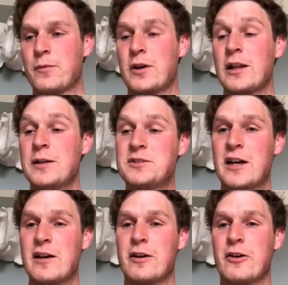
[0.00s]
clips
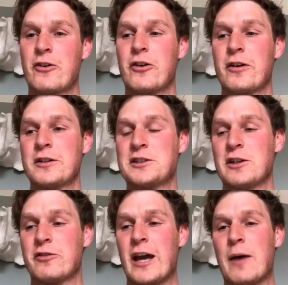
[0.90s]
I sort
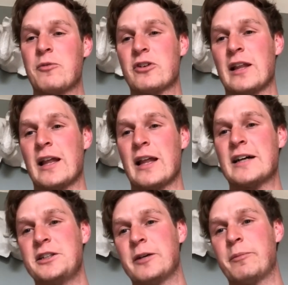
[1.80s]
of captured
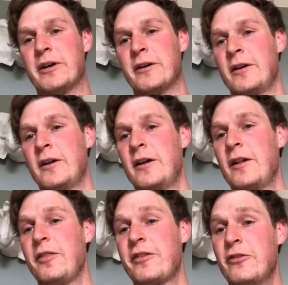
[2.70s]
last year, but
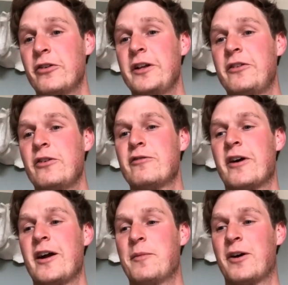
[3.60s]
didn't really
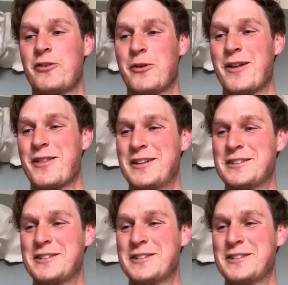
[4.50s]
do very much with.